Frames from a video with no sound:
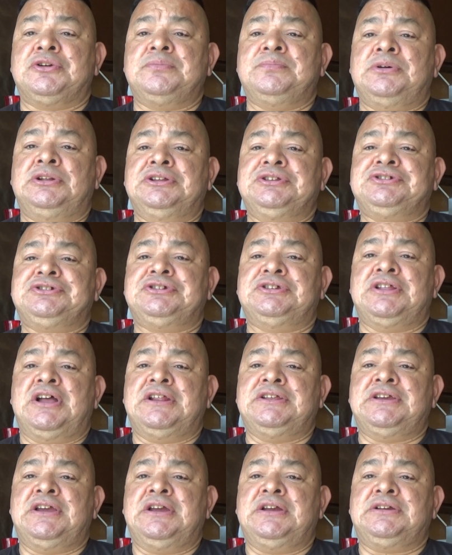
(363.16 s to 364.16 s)
bullets,
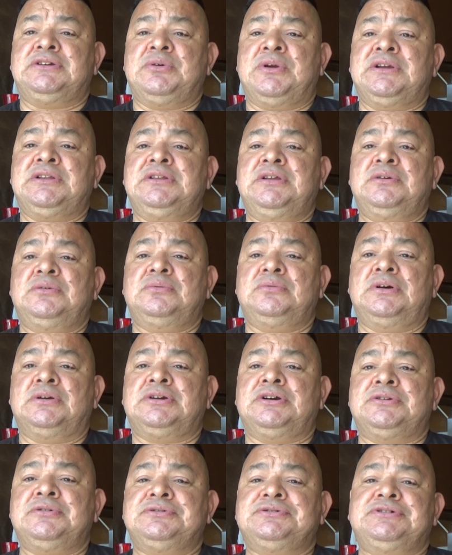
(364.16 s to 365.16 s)
98 grain wad
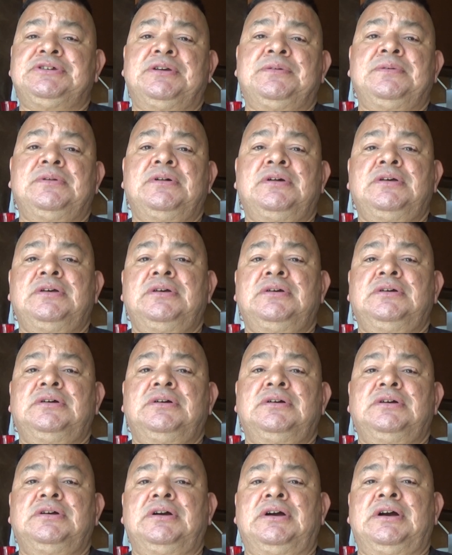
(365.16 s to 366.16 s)
cutters,
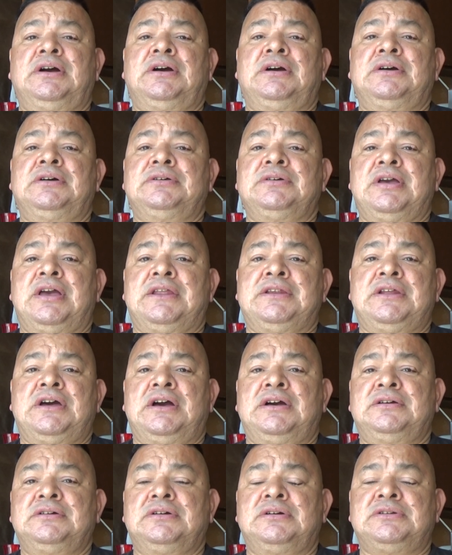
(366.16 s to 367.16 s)
and
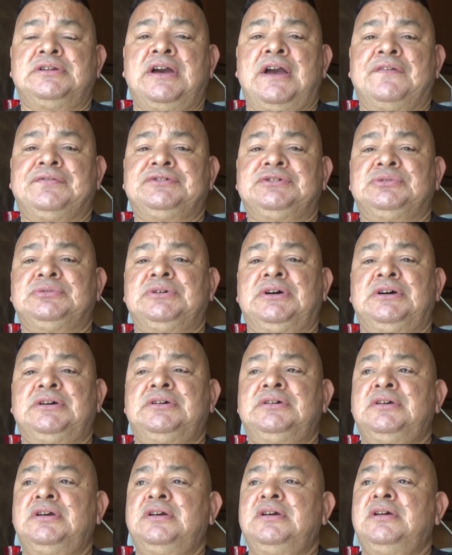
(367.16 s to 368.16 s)
I'm going to have to
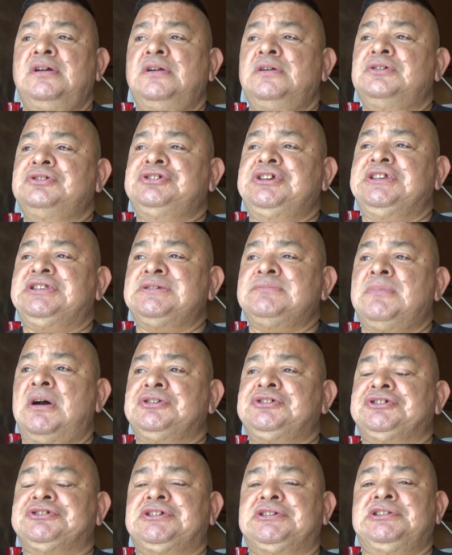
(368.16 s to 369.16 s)
seat them
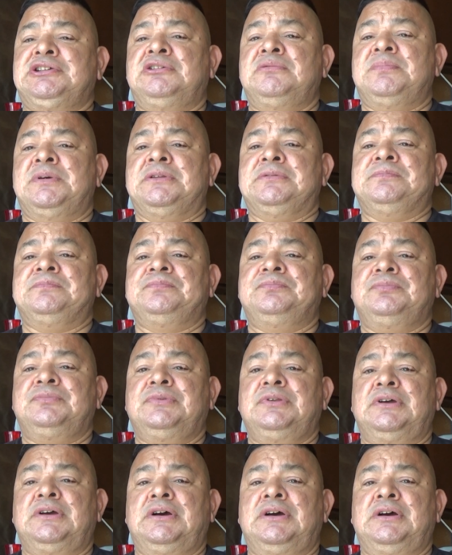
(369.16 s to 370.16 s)
out just a little bit,
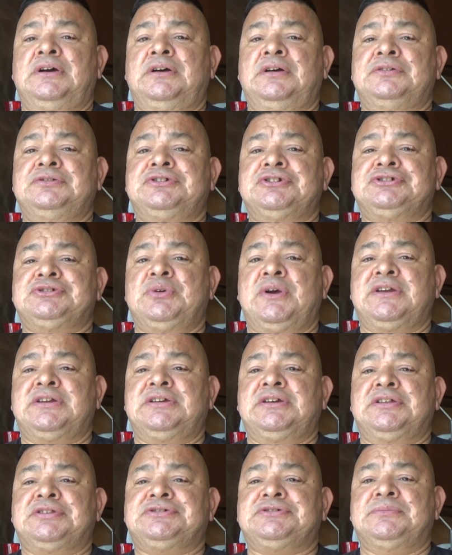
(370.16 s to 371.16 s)
just so I
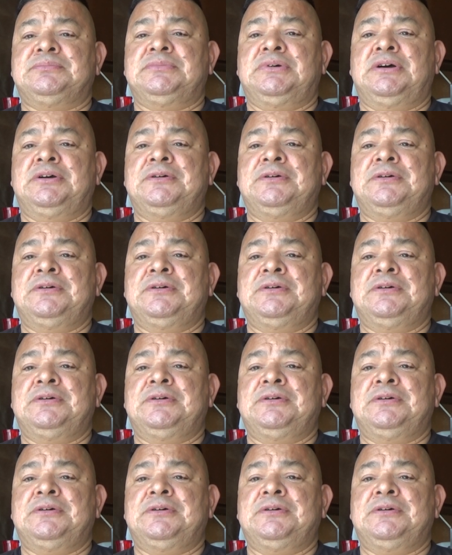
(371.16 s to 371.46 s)
can get some